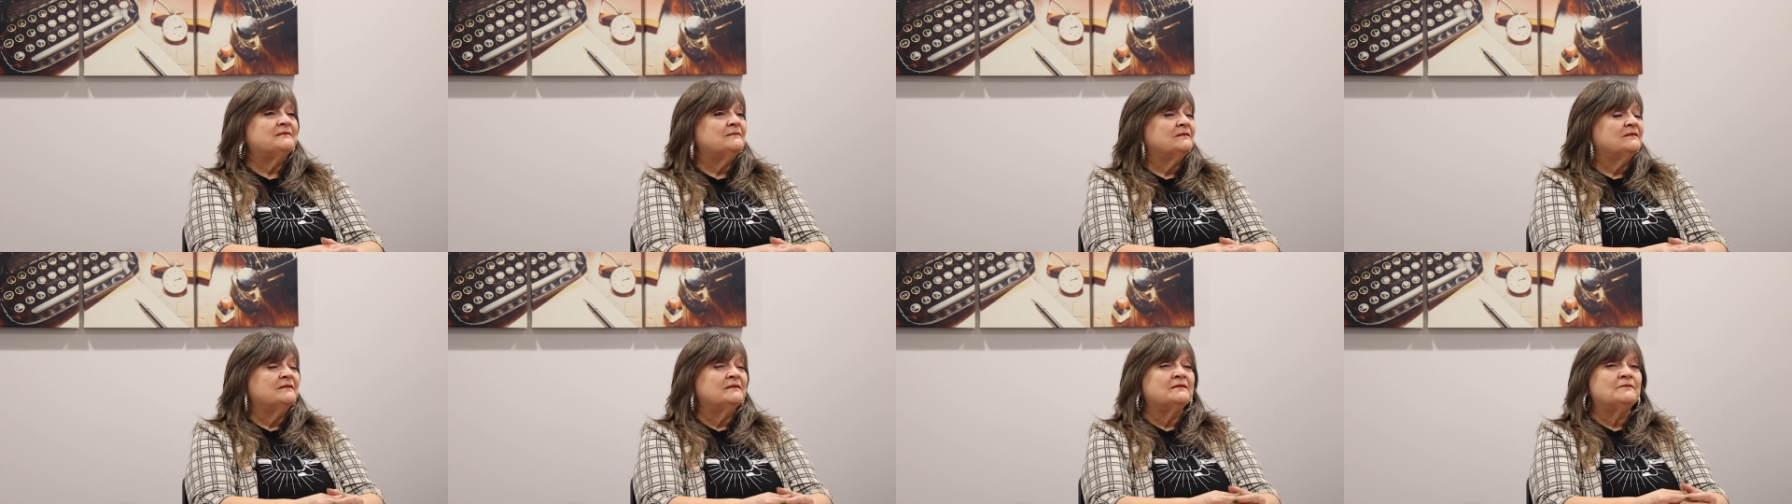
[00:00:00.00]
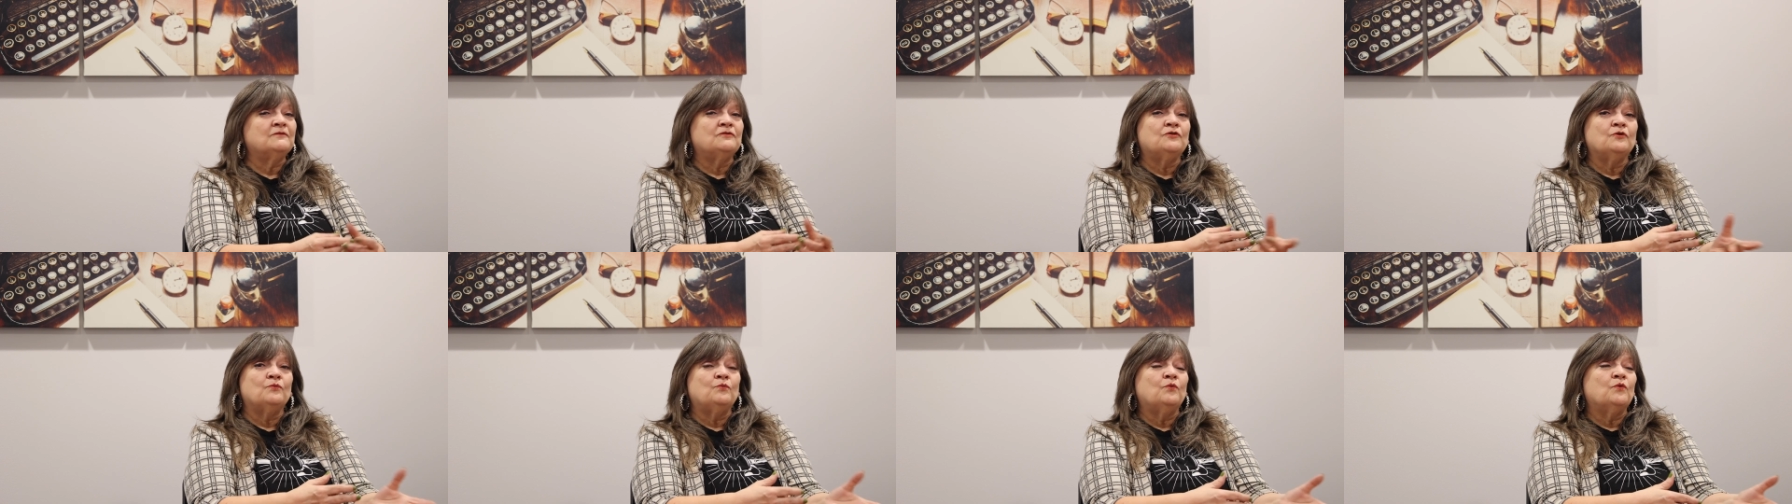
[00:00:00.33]

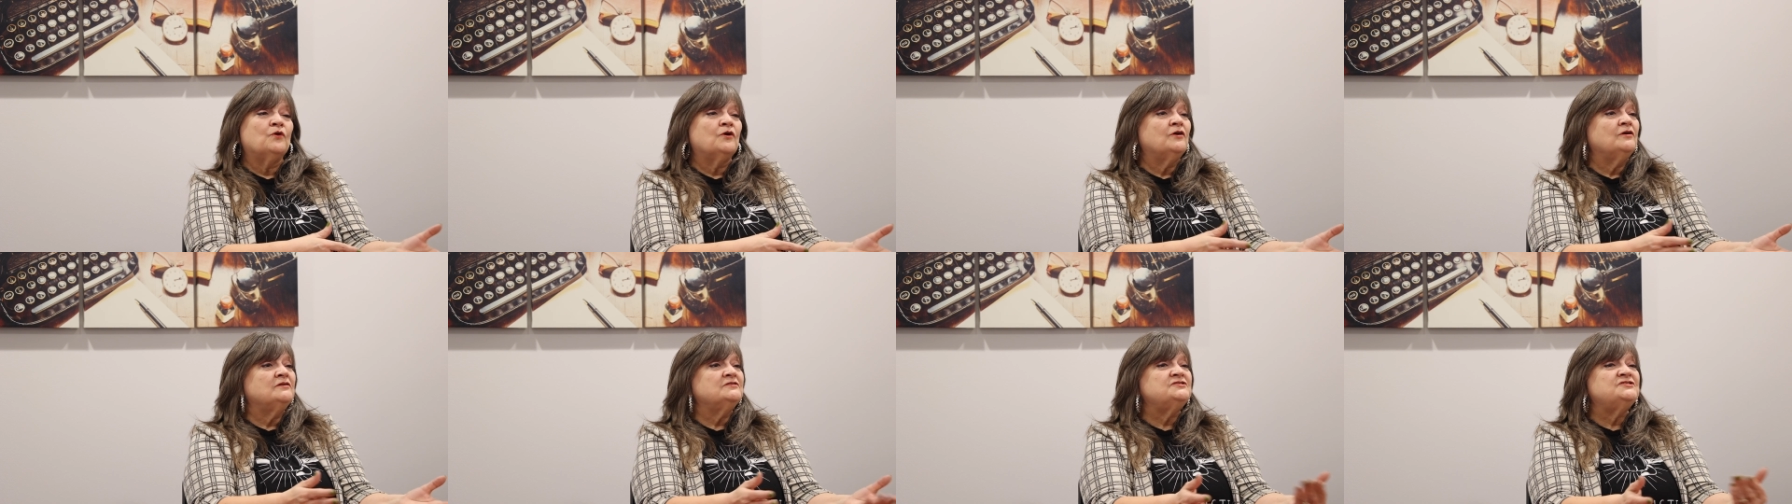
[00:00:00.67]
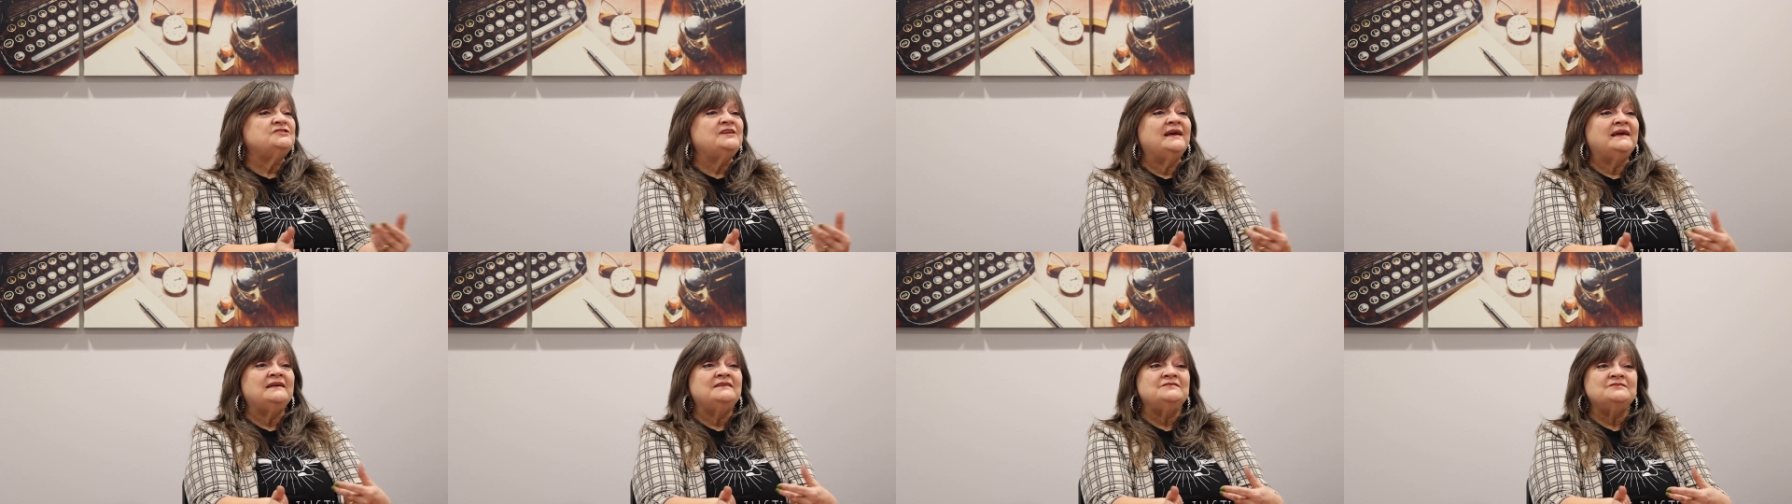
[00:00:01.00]
The world
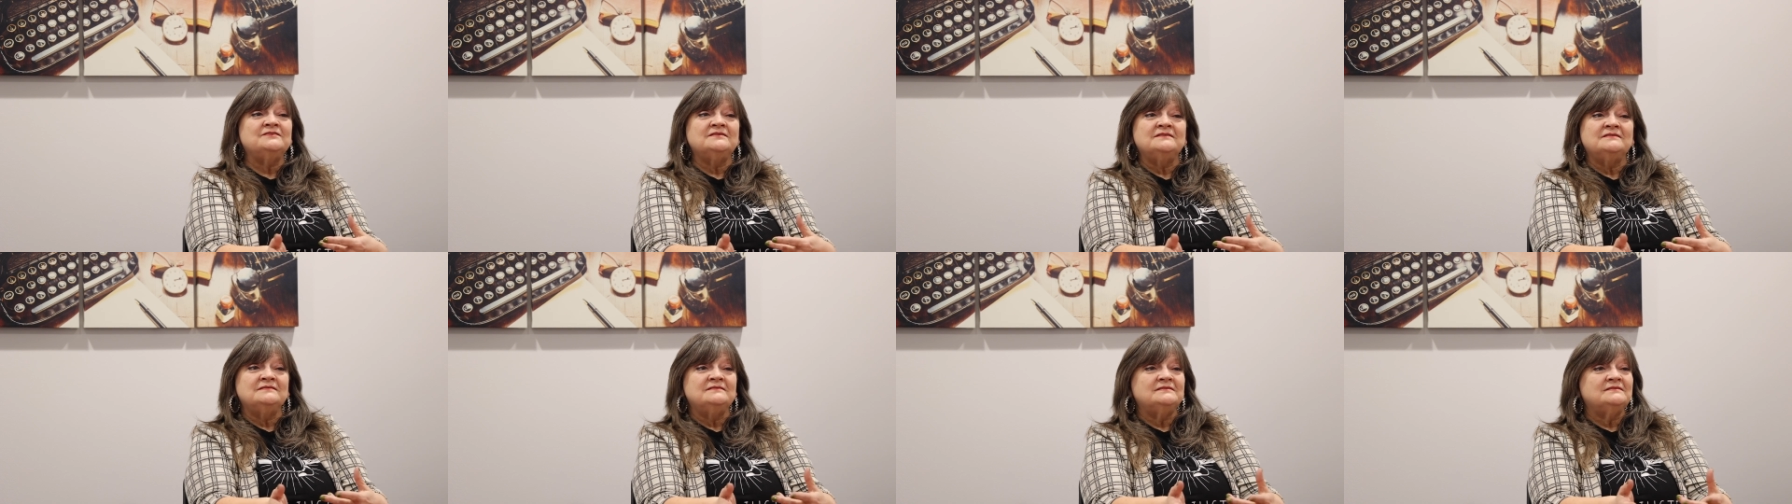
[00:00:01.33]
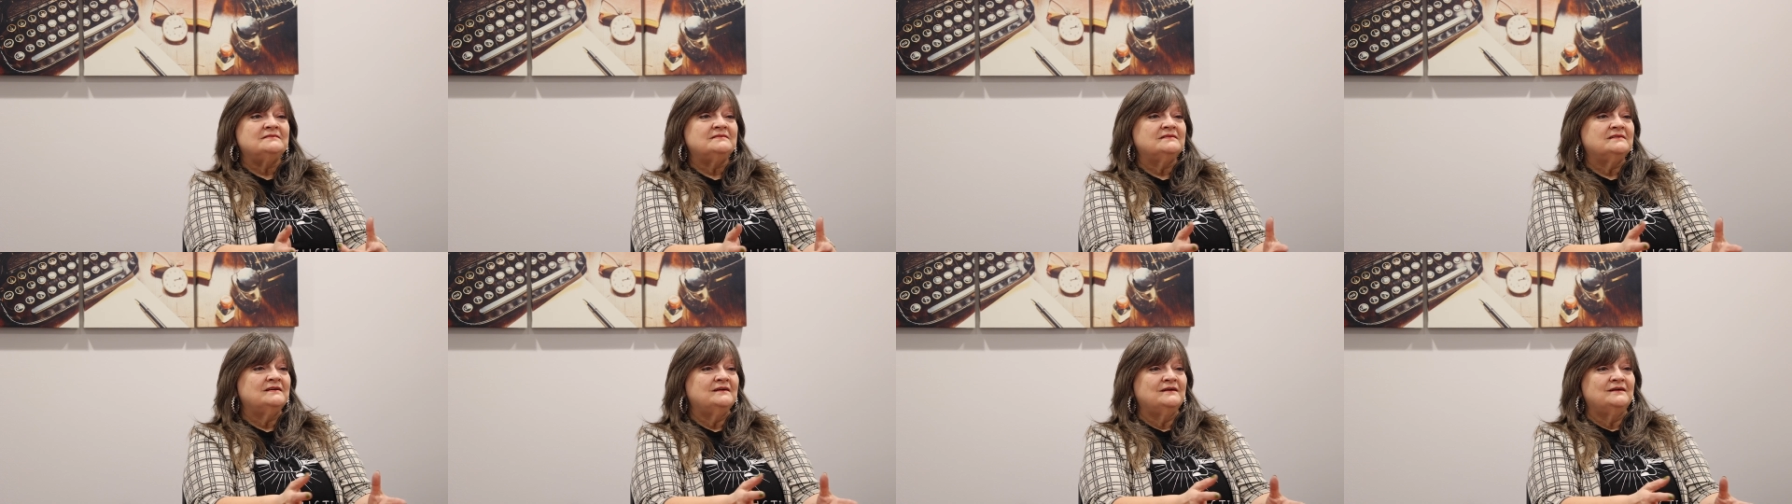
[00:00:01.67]

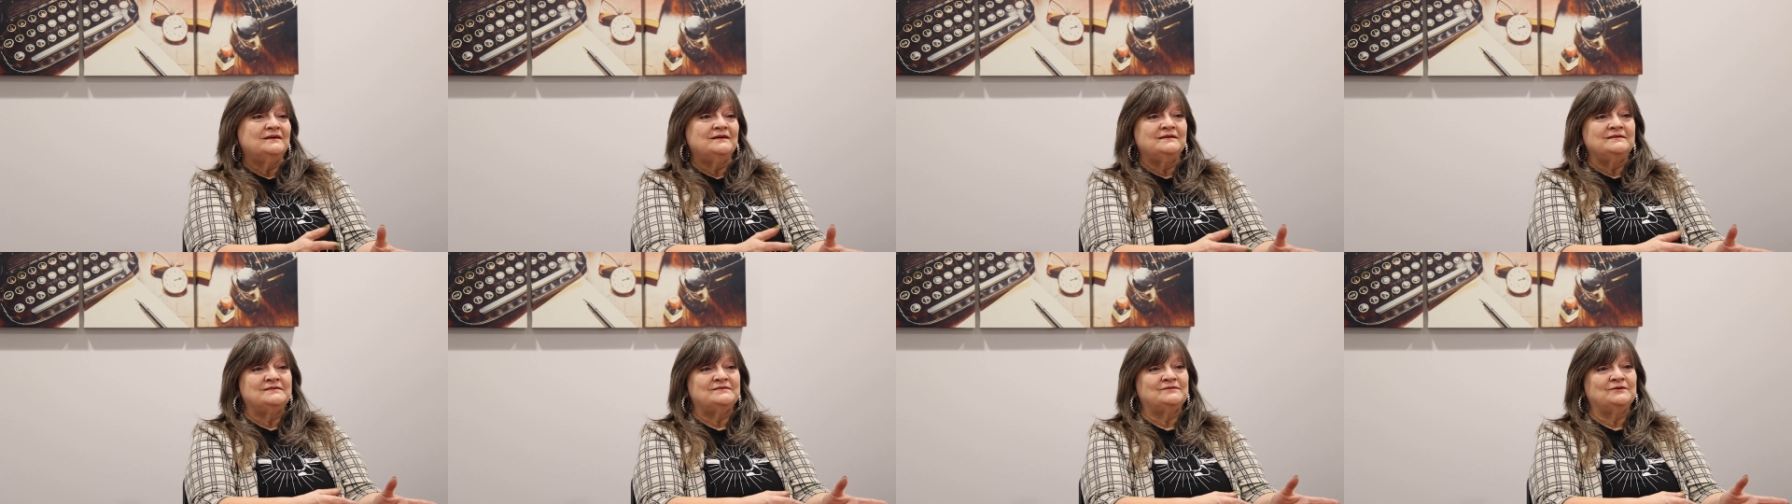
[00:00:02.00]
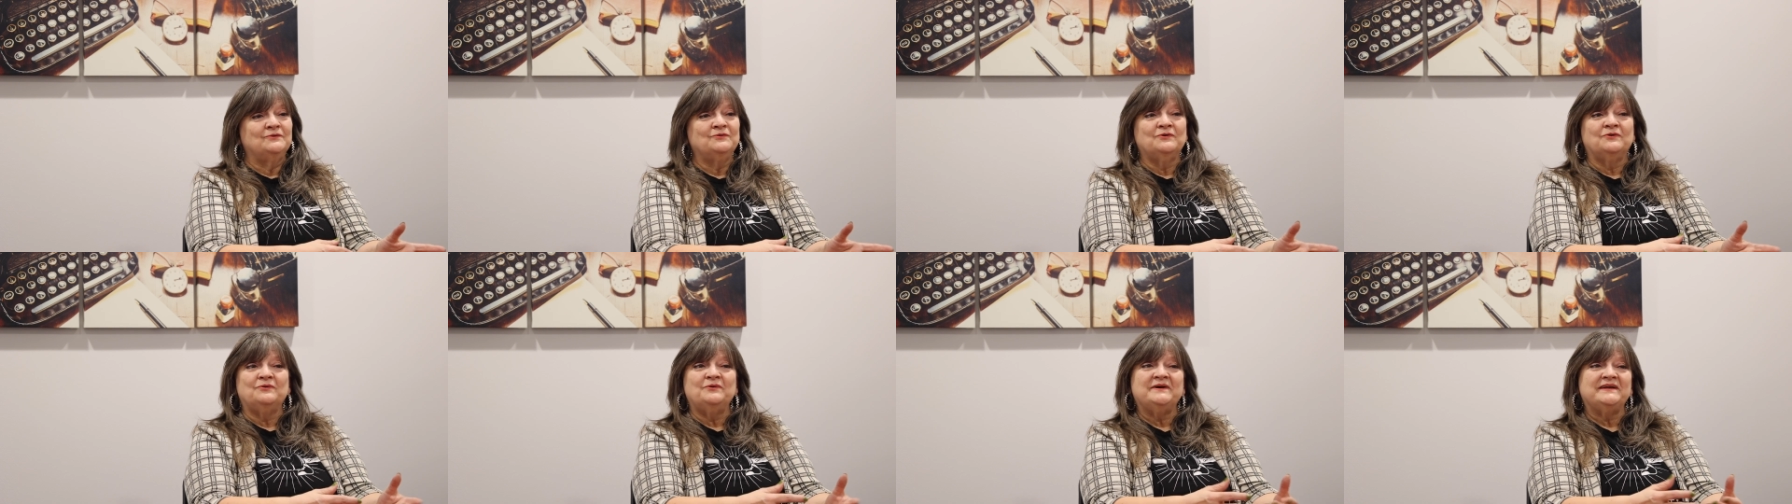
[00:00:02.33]
changes
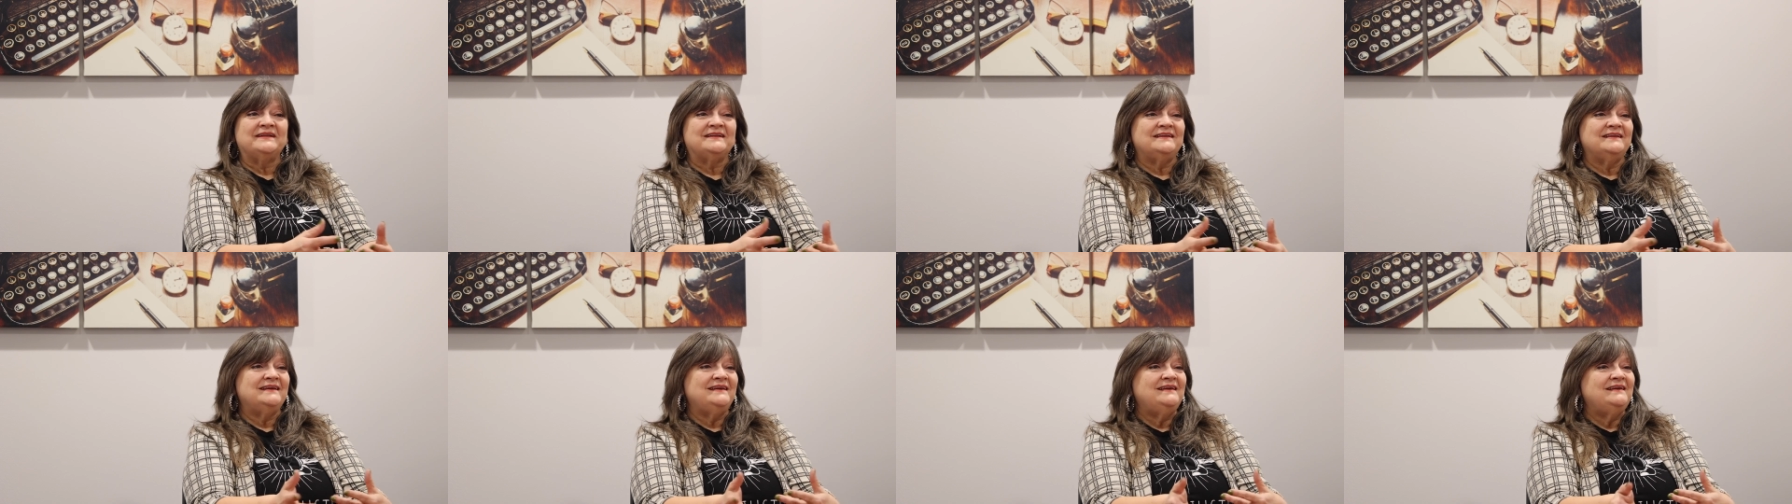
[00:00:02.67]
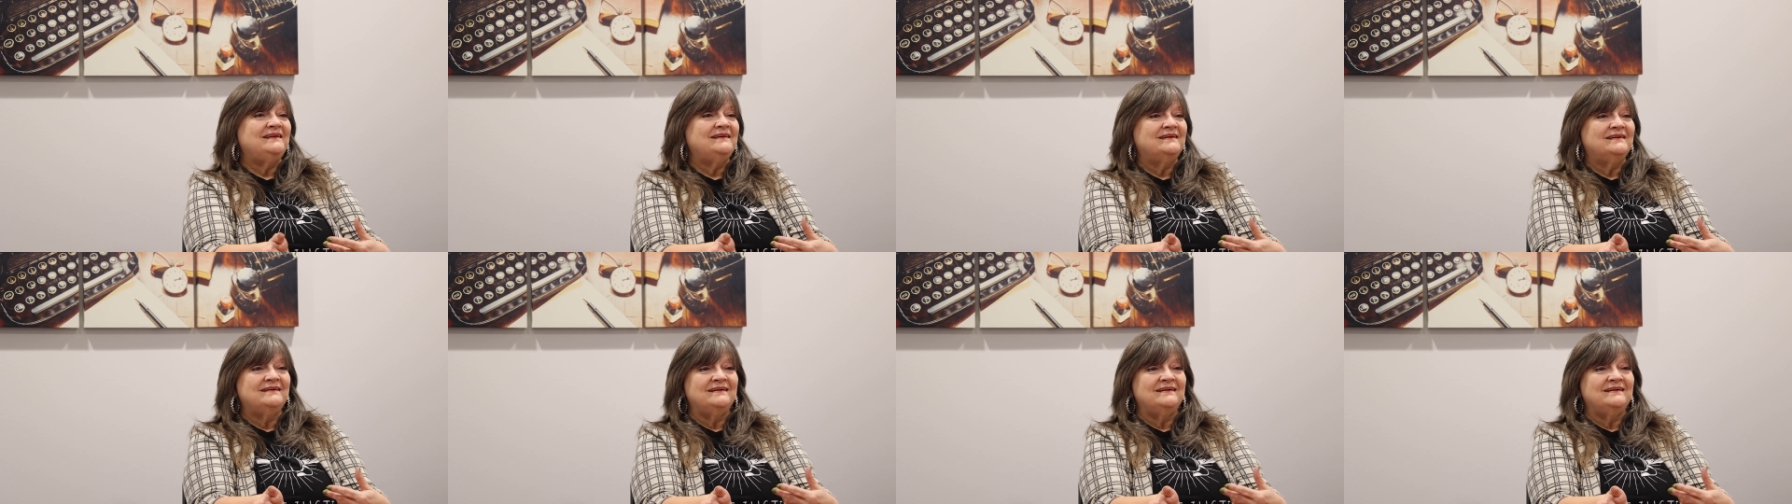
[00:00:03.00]
so quickly,